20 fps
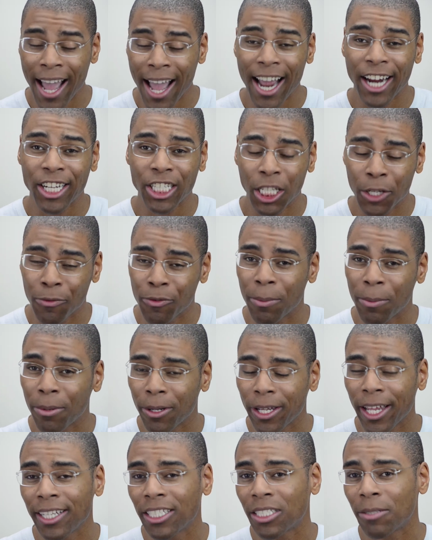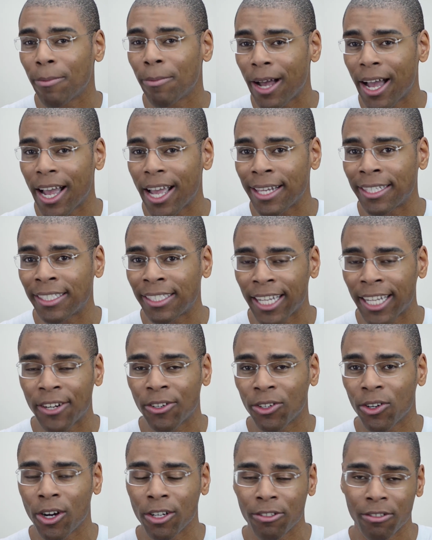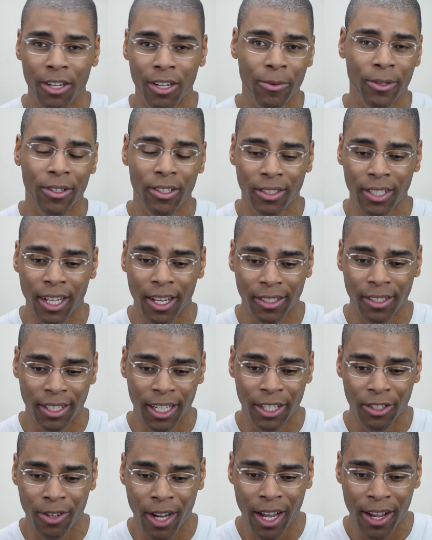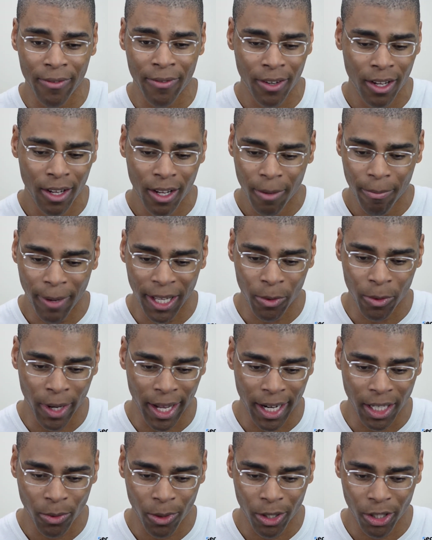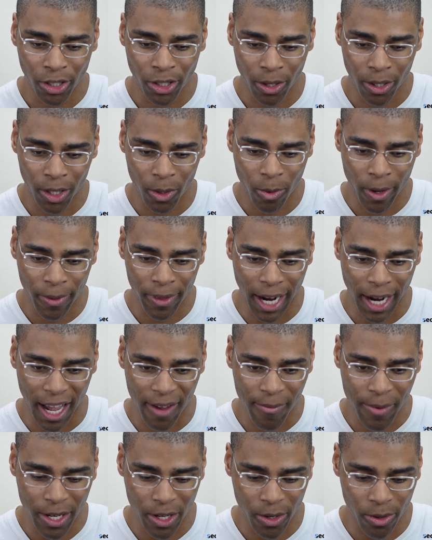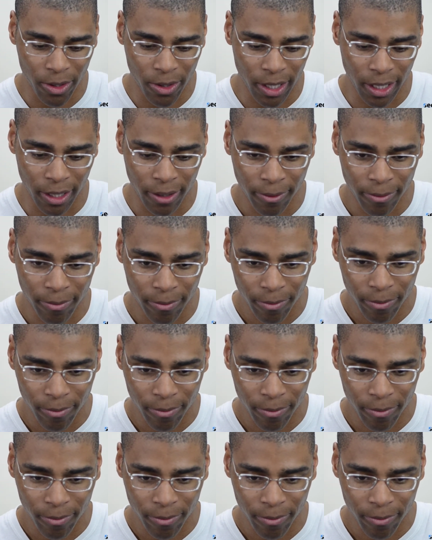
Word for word: I actually replaced my standard hard drive with a solid state drive. By the way, I just want to show you the one that I've been using